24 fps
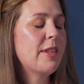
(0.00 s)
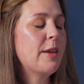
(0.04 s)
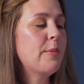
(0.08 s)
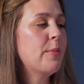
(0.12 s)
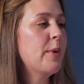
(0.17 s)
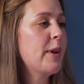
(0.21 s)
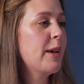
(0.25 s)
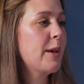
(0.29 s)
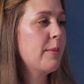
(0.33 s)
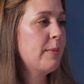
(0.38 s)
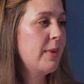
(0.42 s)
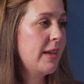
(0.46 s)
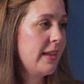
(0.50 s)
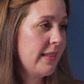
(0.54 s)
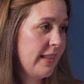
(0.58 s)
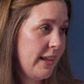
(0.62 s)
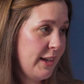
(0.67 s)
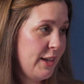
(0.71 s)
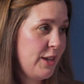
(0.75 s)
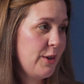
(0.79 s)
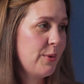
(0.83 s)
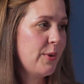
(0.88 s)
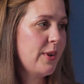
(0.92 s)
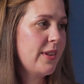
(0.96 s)
they bring them in,
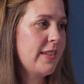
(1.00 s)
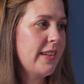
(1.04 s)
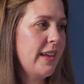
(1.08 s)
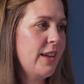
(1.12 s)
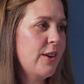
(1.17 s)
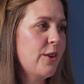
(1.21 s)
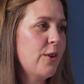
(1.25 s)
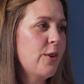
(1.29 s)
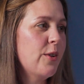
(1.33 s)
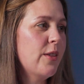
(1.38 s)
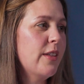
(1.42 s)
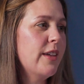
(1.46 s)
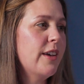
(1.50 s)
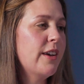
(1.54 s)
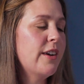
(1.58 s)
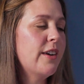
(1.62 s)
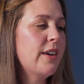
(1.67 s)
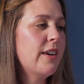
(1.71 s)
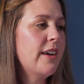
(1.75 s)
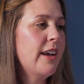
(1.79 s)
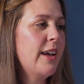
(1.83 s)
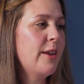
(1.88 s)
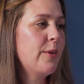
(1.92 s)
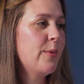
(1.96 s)
like you were saying
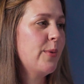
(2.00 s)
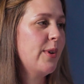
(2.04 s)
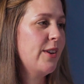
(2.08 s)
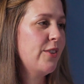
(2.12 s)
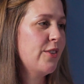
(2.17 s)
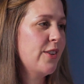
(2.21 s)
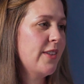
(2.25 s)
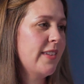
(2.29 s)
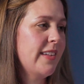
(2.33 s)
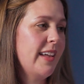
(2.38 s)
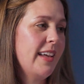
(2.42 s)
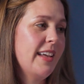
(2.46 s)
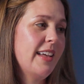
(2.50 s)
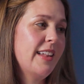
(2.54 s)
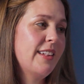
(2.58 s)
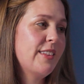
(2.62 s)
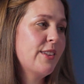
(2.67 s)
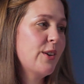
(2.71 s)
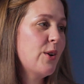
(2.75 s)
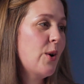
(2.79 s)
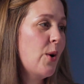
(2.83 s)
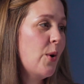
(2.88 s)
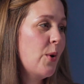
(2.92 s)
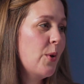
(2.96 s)
earlier, and we just say
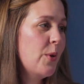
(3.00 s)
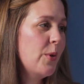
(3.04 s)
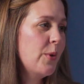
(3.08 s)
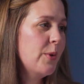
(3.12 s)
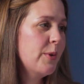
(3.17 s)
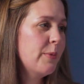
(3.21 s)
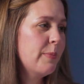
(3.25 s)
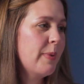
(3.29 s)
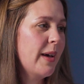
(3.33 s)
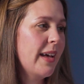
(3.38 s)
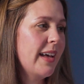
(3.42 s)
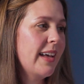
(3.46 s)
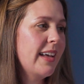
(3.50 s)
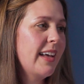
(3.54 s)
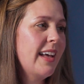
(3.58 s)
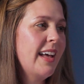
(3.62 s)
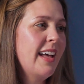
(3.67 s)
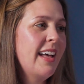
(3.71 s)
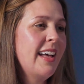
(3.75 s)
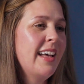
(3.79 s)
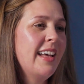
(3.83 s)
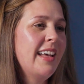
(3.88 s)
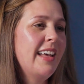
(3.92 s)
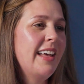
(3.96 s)
it's a cold, but
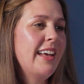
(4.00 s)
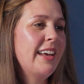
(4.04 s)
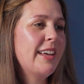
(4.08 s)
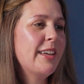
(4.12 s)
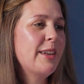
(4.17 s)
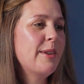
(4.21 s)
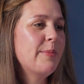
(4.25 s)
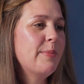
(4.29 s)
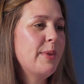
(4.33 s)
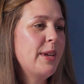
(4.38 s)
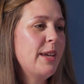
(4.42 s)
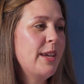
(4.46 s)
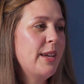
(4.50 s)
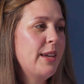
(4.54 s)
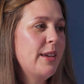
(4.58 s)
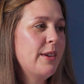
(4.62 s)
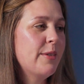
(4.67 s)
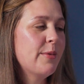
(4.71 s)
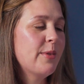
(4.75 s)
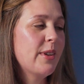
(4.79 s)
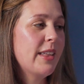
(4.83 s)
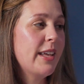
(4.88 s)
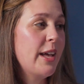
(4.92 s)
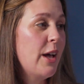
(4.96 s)
it can be
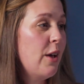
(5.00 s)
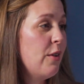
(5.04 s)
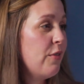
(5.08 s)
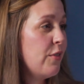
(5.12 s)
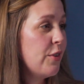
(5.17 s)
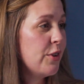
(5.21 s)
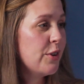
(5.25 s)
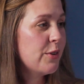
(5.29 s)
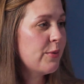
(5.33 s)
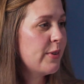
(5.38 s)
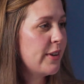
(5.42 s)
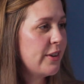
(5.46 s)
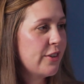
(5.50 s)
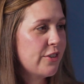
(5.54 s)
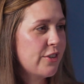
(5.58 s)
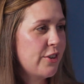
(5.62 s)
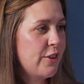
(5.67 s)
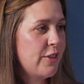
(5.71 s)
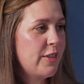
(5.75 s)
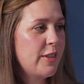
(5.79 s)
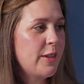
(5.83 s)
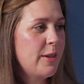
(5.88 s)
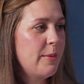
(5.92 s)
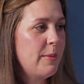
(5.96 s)
really helpful to
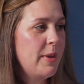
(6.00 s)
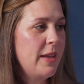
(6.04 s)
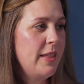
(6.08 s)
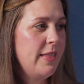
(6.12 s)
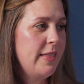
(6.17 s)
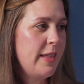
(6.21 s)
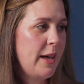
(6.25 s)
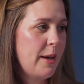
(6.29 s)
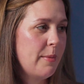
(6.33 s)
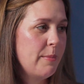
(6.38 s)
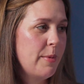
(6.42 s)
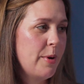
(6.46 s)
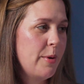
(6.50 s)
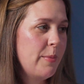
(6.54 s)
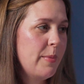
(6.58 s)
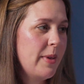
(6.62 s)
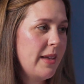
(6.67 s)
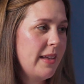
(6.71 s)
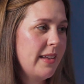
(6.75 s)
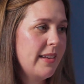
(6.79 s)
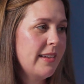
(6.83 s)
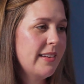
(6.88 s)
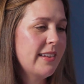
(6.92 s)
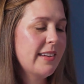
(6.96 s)
reassure them in that
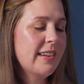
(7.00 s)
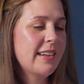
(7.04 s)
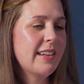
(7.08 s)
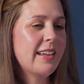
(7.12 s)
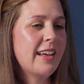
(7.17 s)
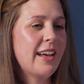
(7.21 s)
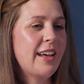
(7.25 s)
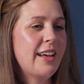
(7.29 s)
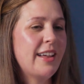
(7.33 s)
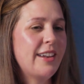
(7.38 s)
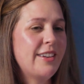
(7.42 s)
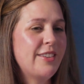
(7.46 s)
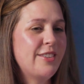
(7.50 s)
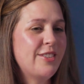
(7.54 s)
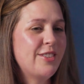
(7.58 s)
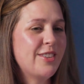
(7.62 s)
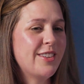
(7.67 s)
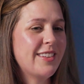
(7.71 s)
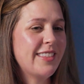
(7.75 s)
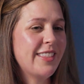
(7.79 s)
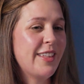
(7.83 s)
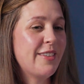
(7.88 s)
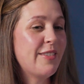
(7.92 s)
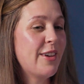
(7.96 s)
moment. I
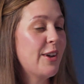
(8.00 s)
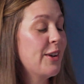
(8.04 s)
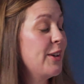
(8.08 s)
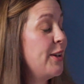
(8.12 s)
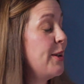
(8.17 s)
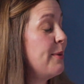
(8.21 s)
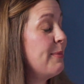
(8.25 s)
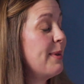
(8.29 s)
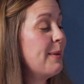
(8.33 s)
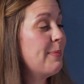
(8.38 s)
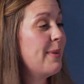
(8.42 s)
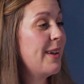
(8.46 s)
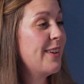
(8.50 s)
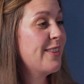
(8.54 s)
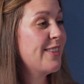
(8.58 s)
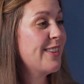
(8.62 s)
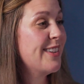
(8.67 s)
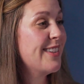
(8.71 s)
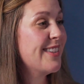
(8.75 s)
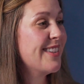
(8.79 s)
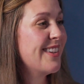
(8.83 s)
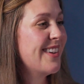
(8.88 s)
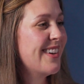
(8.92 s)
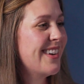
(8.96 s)
just love how cute my
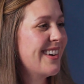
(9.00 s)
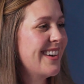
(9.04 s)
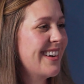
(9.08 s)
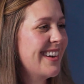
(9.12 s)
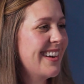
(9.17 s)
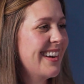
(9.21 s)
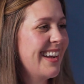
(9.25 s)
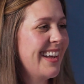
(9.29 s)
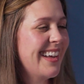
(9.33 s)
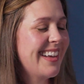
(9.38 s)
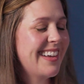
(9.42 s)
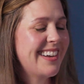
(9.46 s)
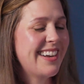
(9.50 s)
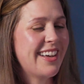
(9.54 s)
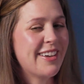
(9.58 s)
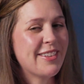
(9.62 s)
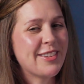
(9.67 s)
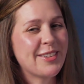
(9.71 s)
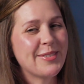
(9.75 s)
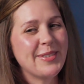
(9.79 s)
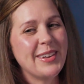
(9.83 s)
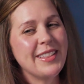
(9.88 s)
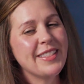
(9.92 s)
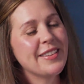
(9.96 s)
patients are and how
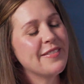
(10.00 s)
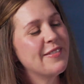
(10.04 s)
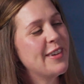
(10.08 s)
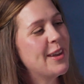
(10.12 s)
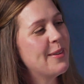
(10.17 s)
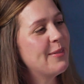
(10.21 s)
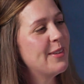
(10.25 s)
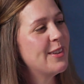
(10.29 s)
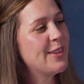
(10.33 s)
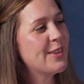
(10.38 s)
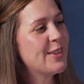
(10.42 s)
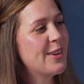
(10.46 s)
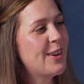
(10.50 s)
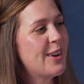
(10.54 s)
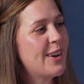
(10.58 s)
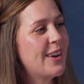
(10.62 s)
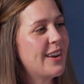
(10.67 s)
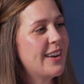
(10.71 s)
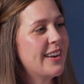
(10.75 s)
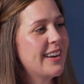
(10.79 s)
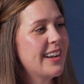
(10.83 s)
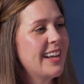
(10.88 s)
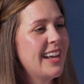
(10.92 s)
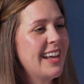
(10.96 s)
sweet the families
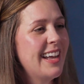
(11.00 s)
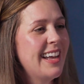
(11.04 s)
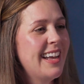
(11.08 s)
are.